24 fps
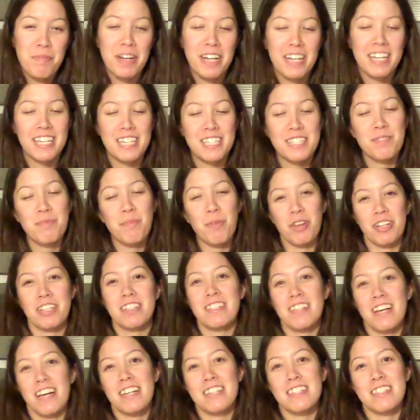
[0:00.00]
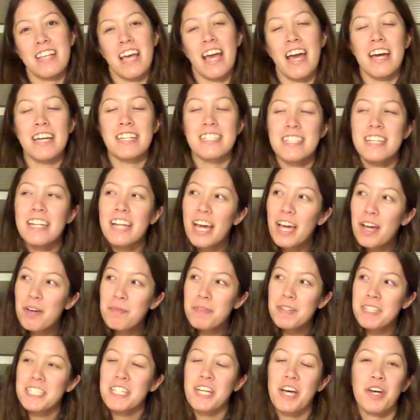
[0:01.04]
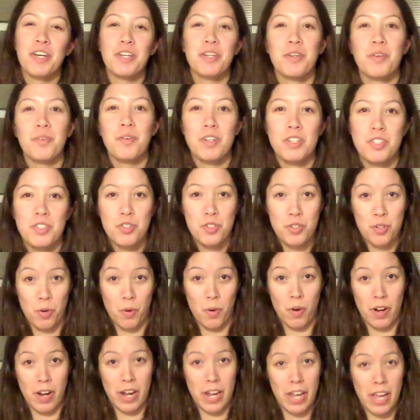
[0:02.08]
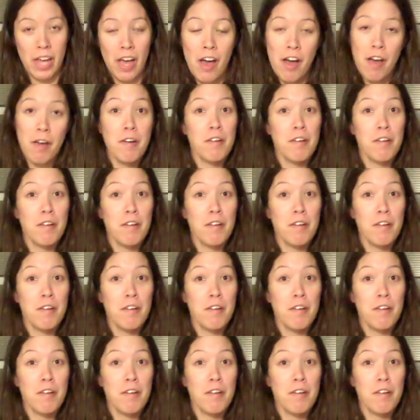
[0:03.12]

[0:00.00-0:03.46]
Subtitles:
everybody, it's Princess, and today I'm going to tell you a story